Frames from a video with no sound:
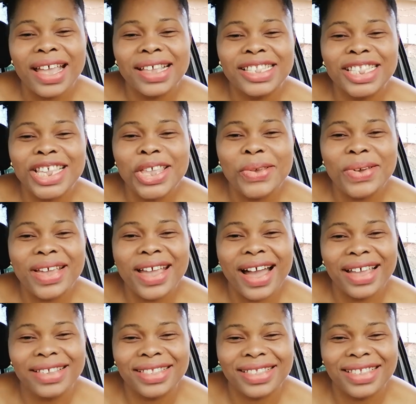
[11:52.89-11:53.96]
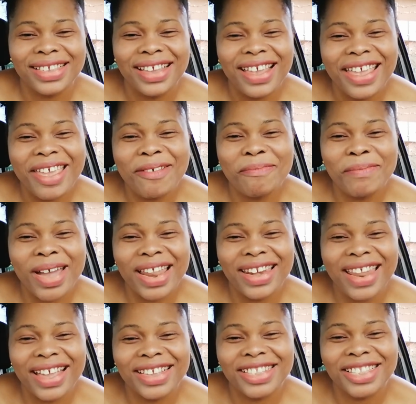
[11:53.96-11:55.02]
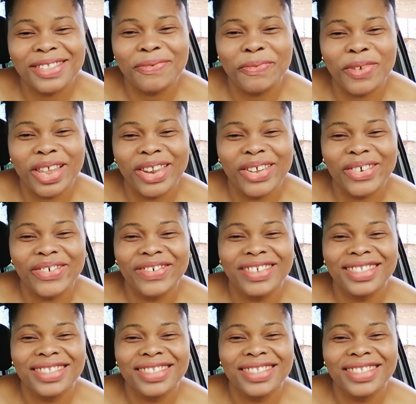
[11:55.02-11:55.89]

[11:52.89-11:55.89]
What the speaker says: And see you guys in my next video.